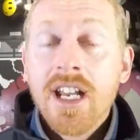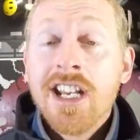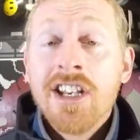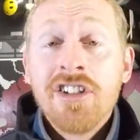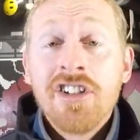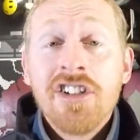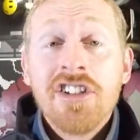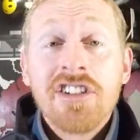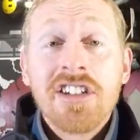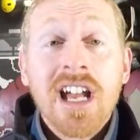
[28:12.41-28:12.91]

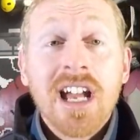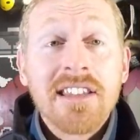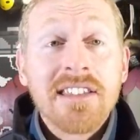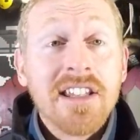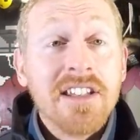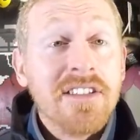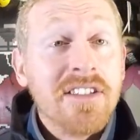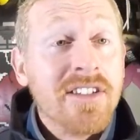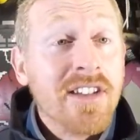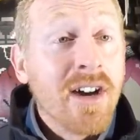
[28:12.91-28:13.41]
She's got
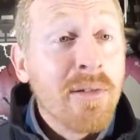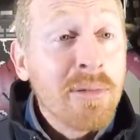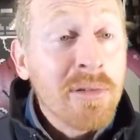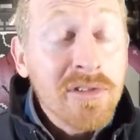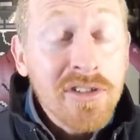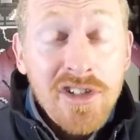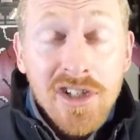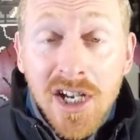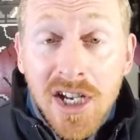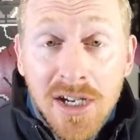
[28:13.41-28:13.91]
the
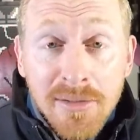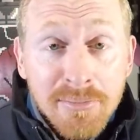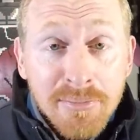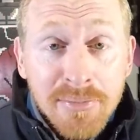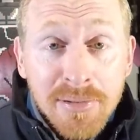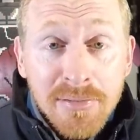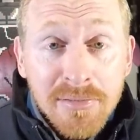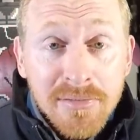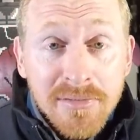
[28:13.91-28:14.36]
double jump.